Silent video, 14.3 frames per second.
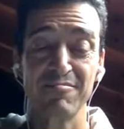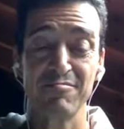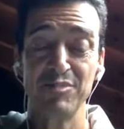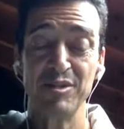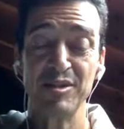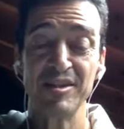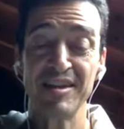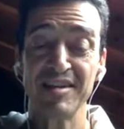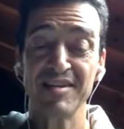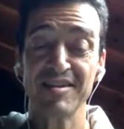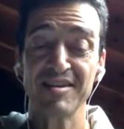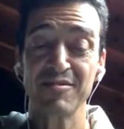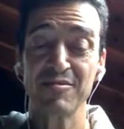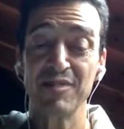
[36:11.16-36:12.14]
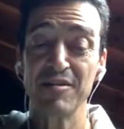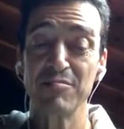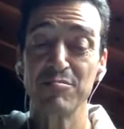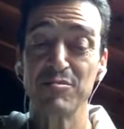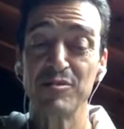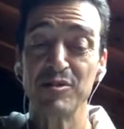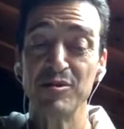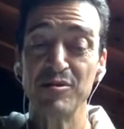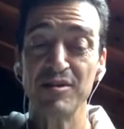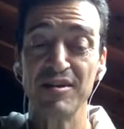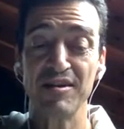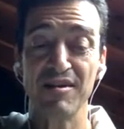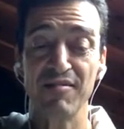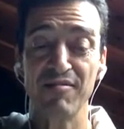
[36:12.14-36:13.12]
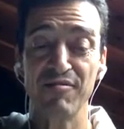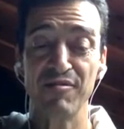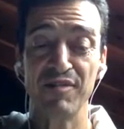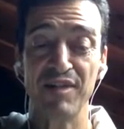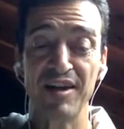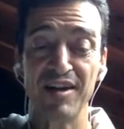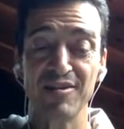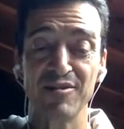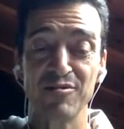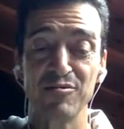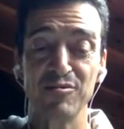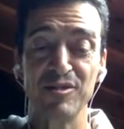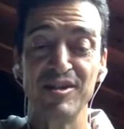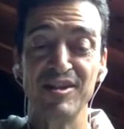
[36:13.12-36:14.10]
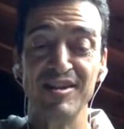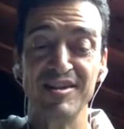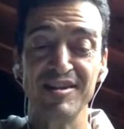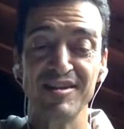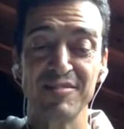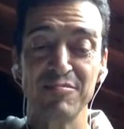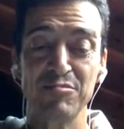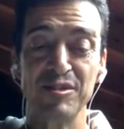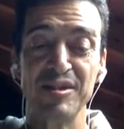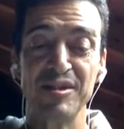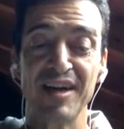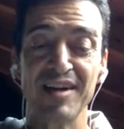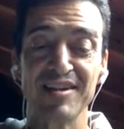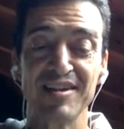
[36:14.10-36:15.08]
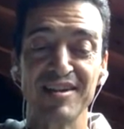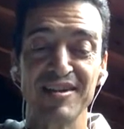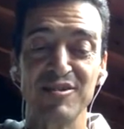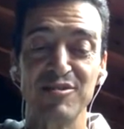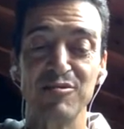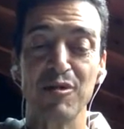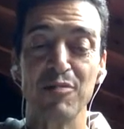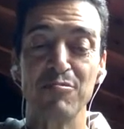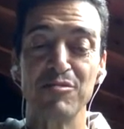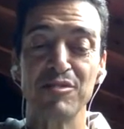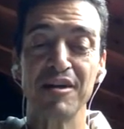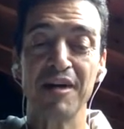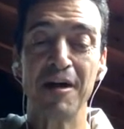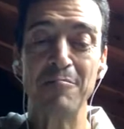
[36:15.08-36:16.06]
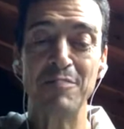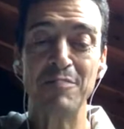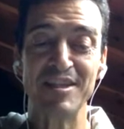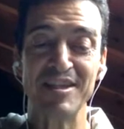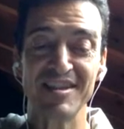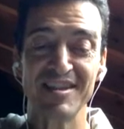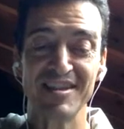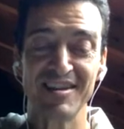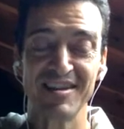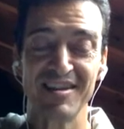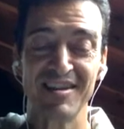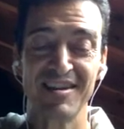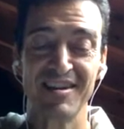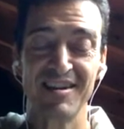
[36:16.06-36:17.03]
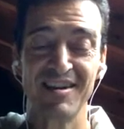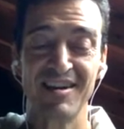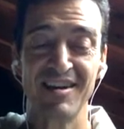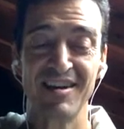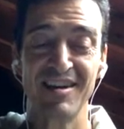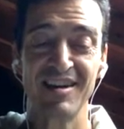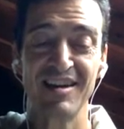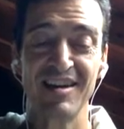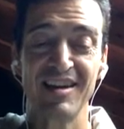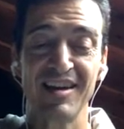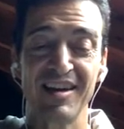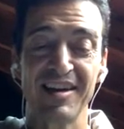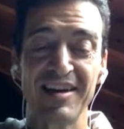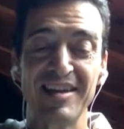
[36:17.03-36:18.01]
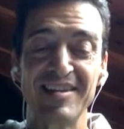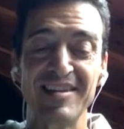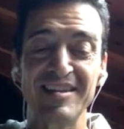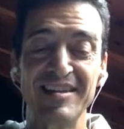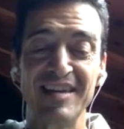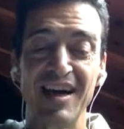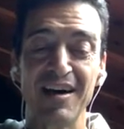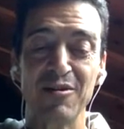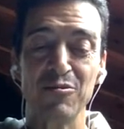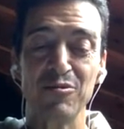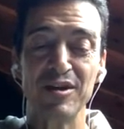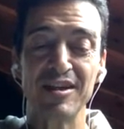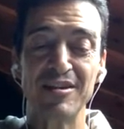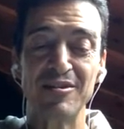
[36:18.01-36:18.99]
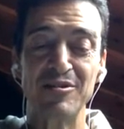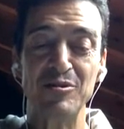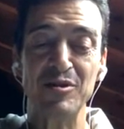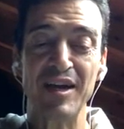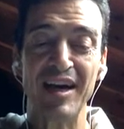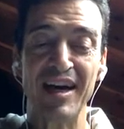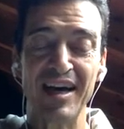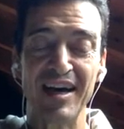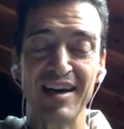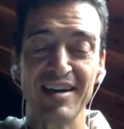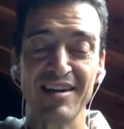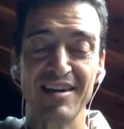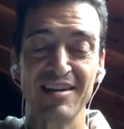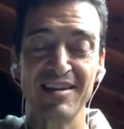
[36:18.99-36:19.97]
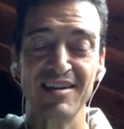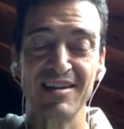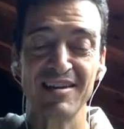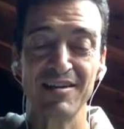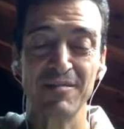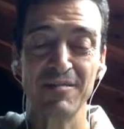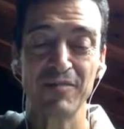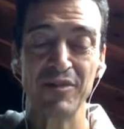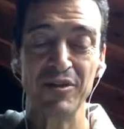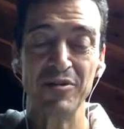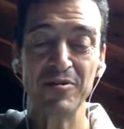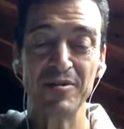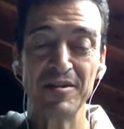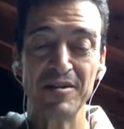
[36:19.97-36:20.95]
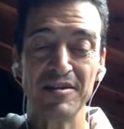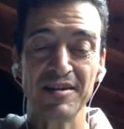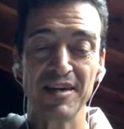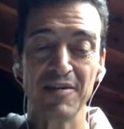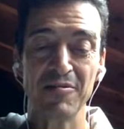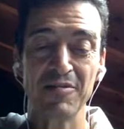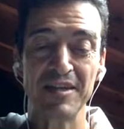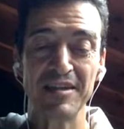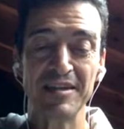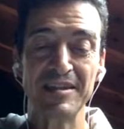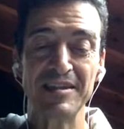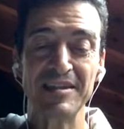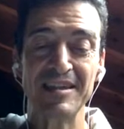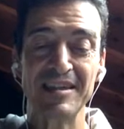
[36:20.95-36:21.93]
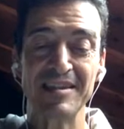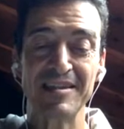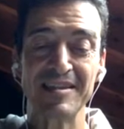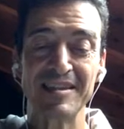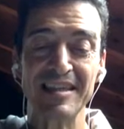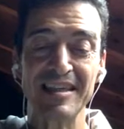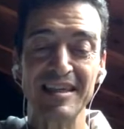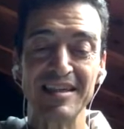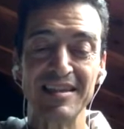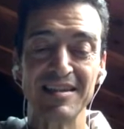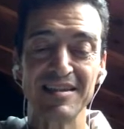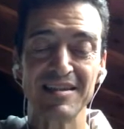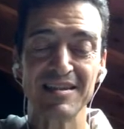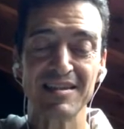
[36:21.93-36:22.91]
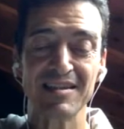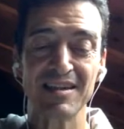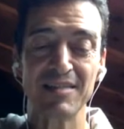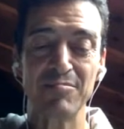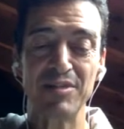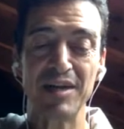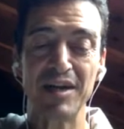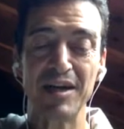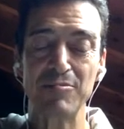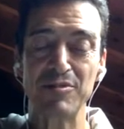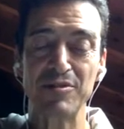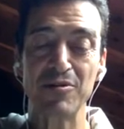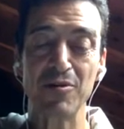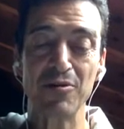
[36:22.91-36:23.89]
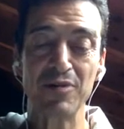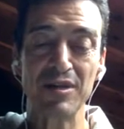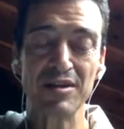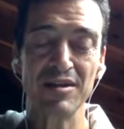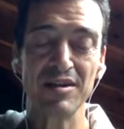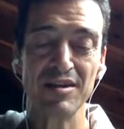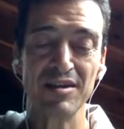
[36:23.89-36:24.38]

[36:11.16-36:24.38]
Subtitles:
presents a great opportunity for us, which is precisely to overcome it. And let's see how we can do that using our analytical skills and perhaps going